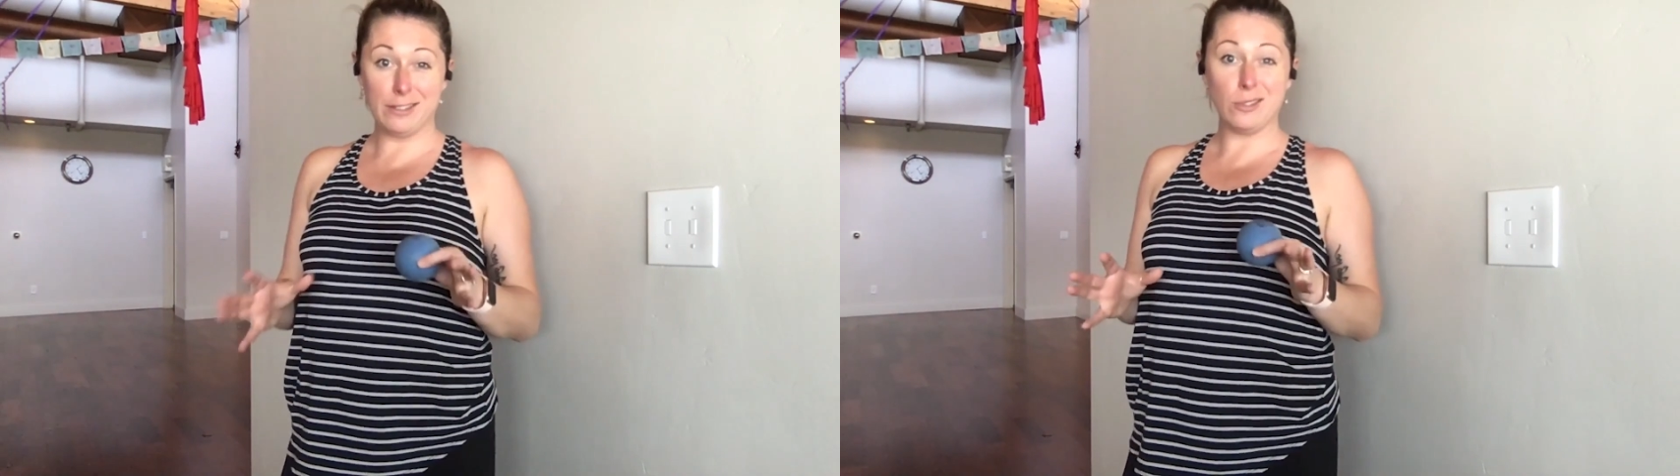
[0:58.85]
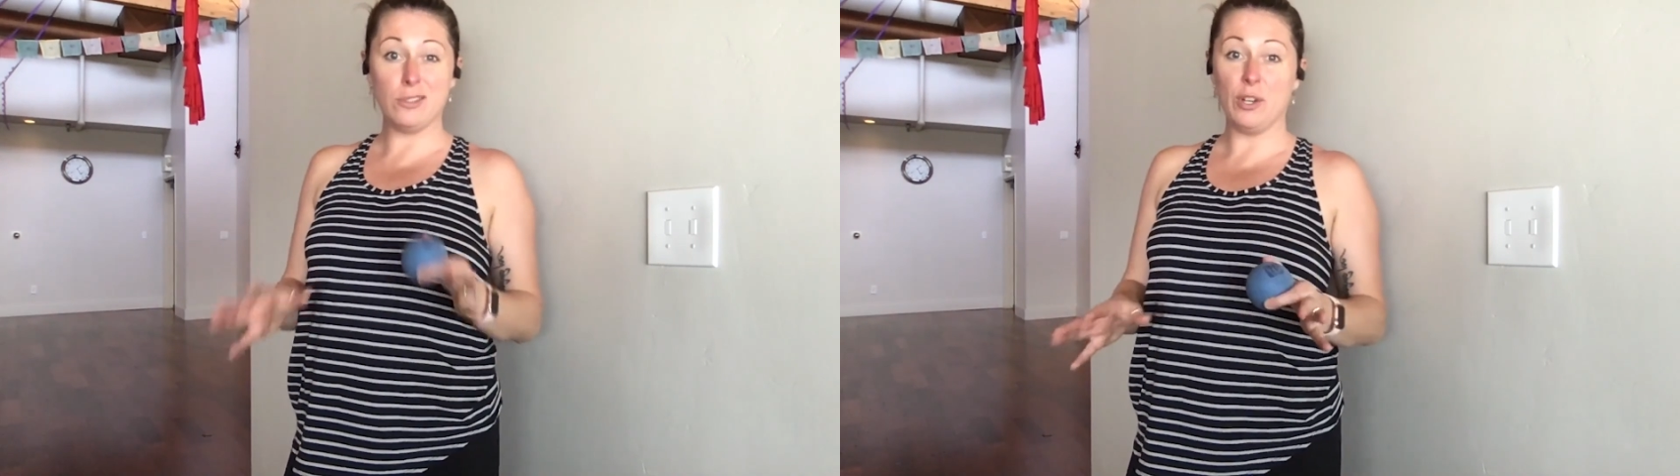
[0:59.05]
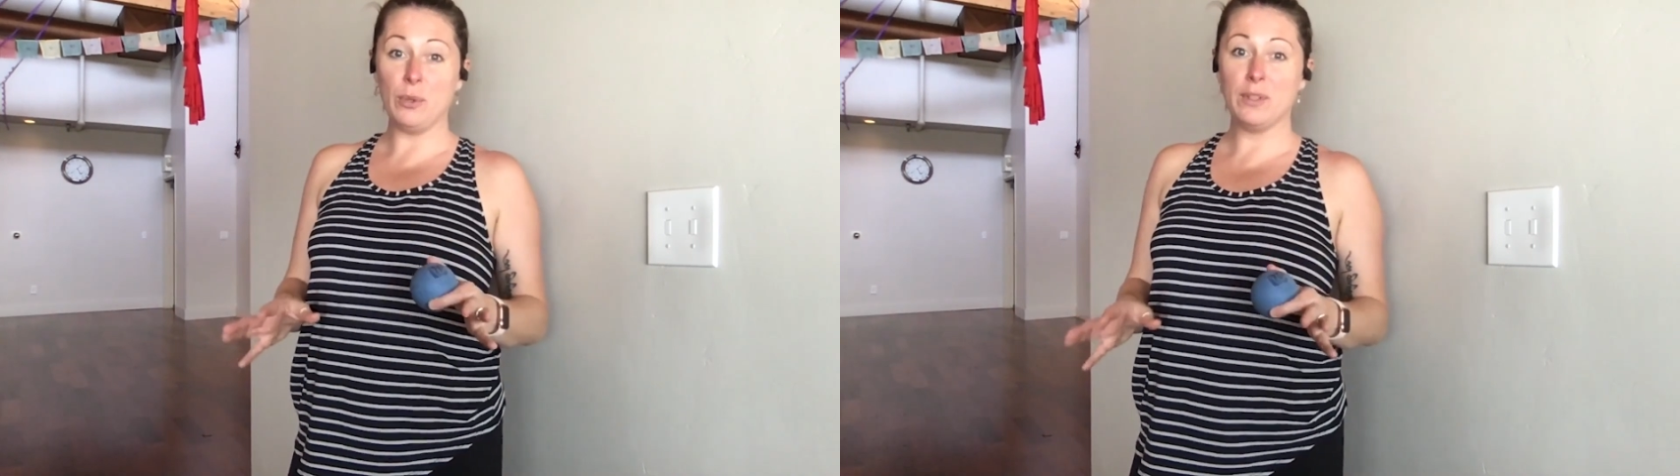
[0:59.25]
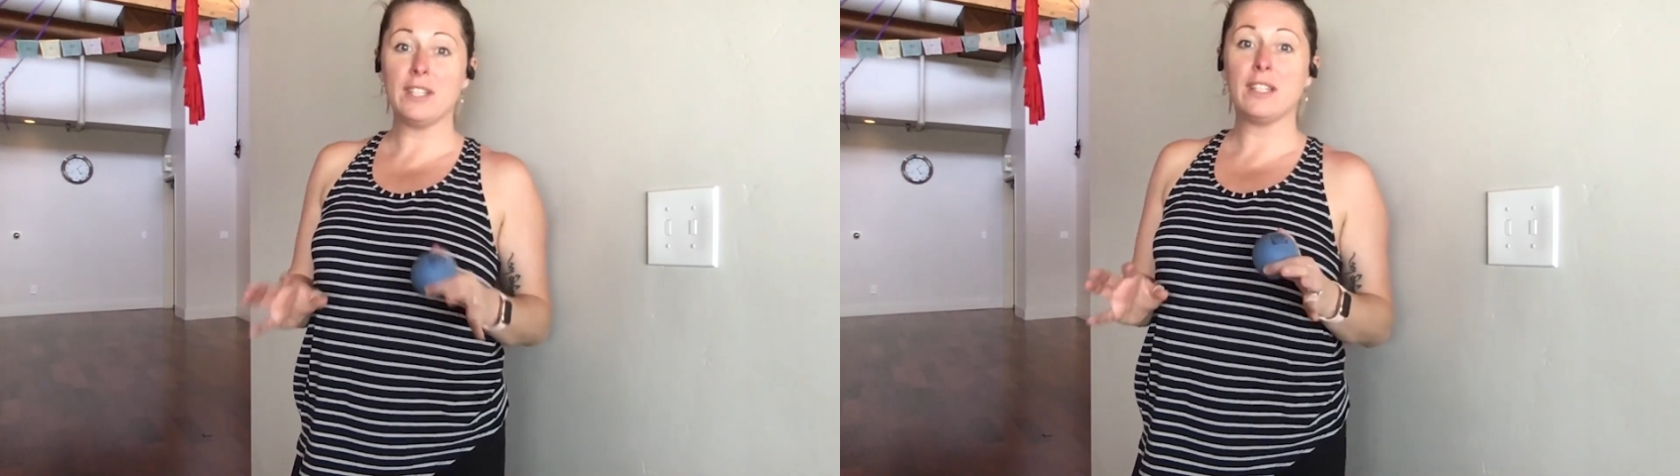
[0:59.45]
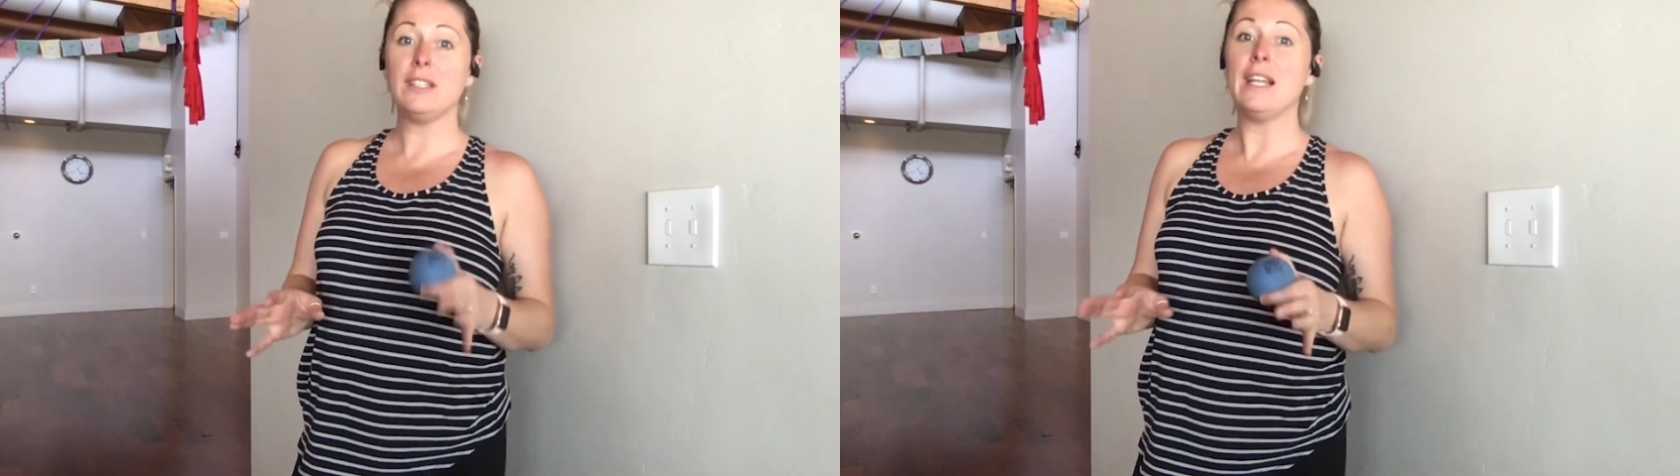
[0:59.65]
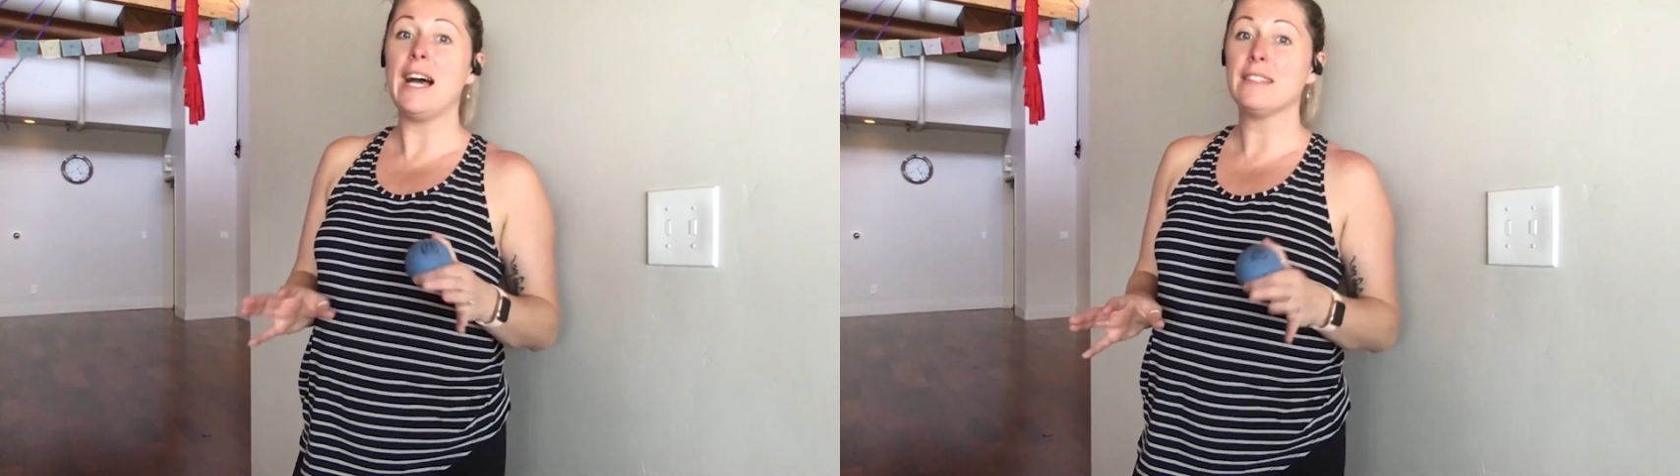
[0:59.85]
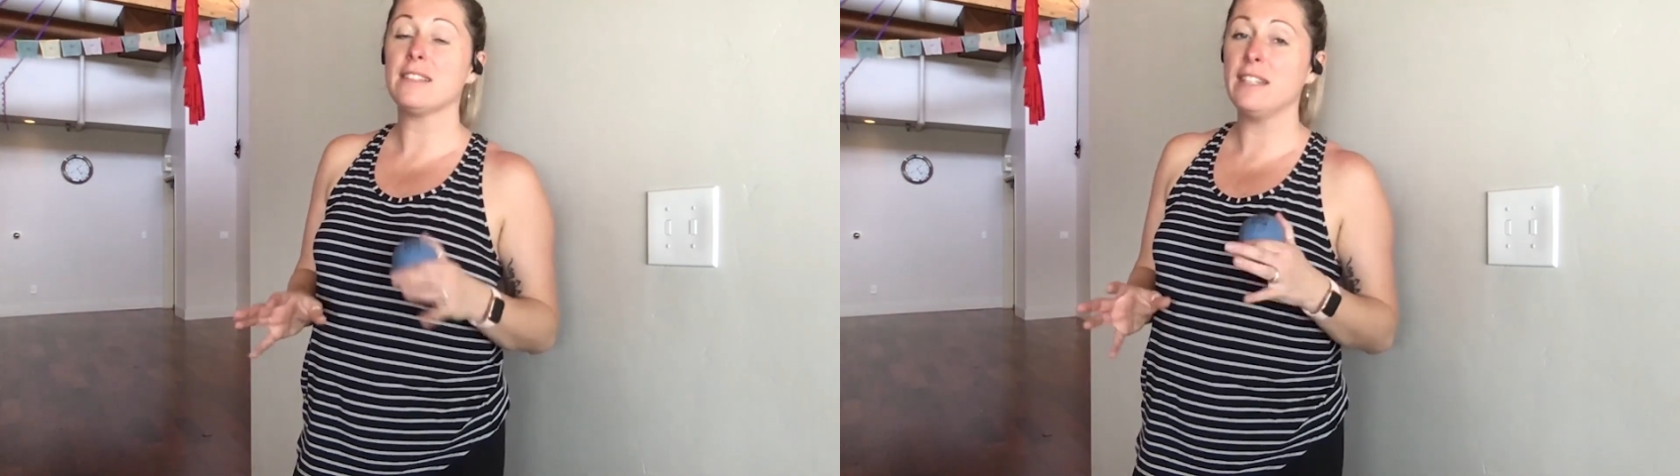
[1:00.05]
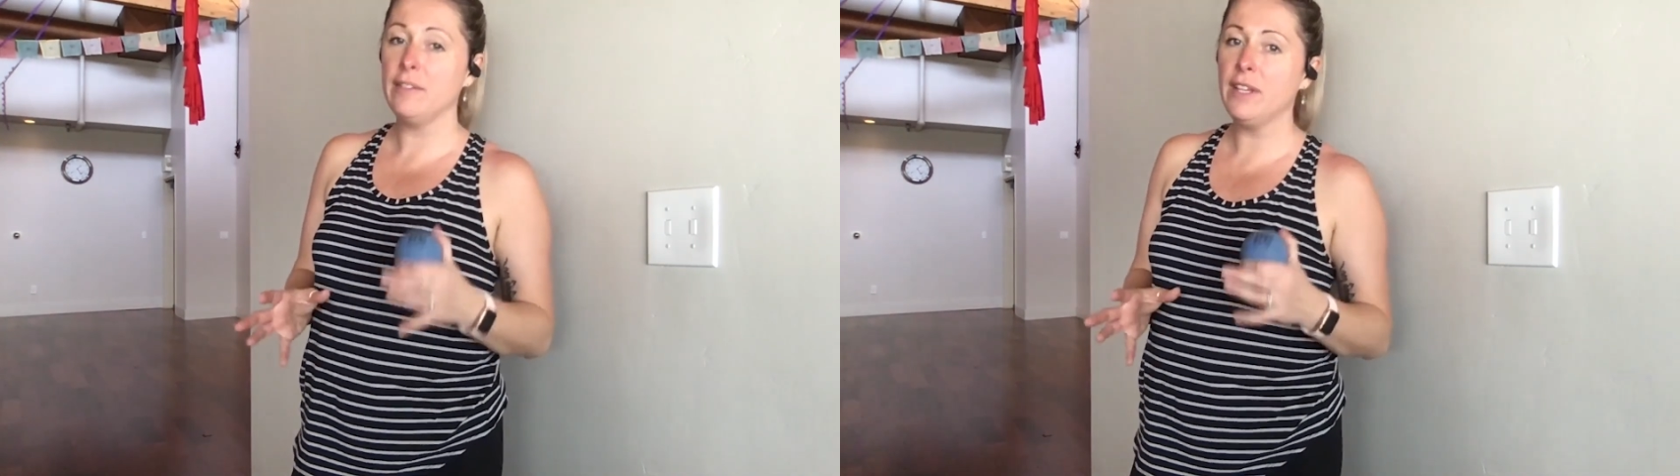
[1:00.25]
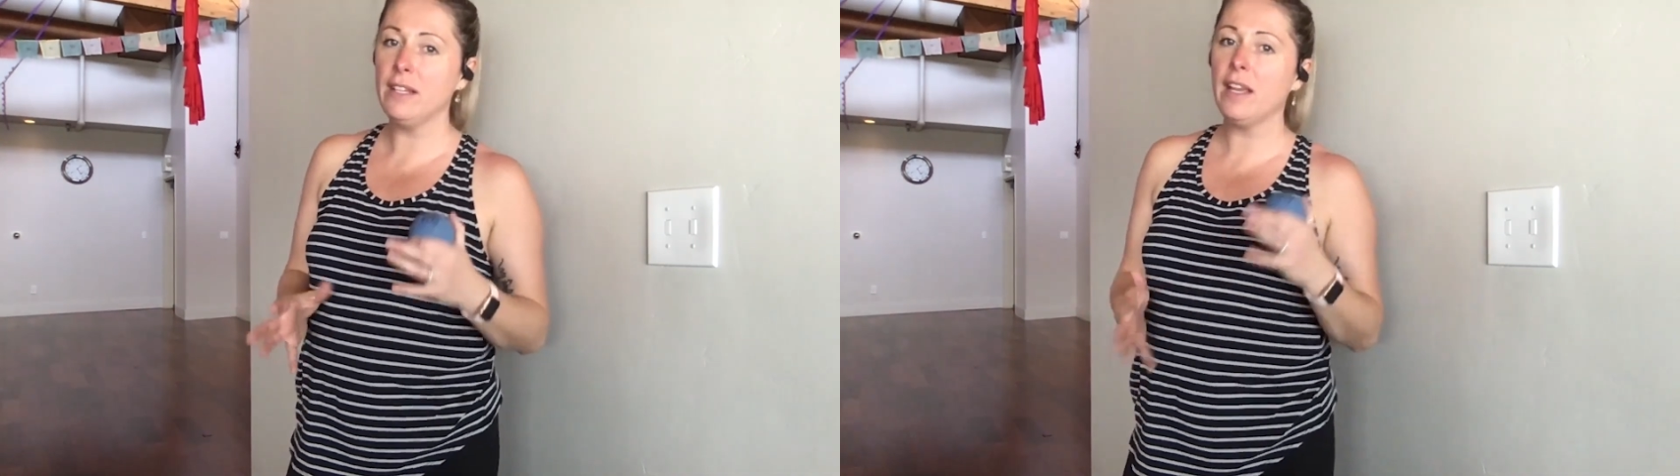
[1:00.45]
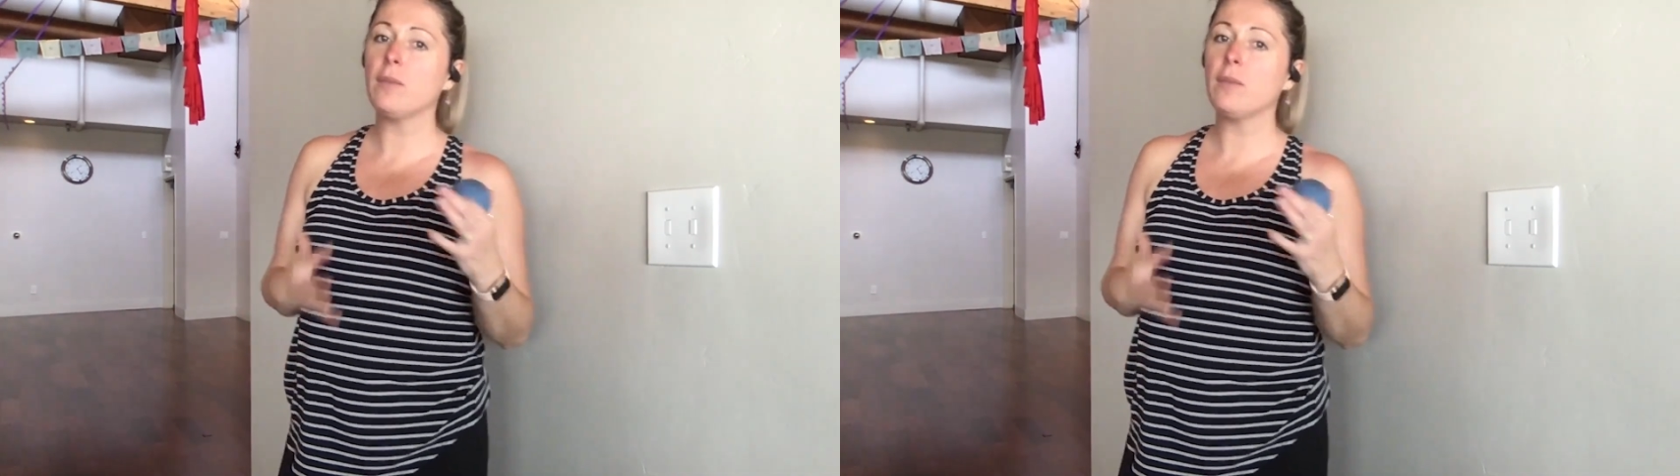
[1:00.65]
zone that the lats live in,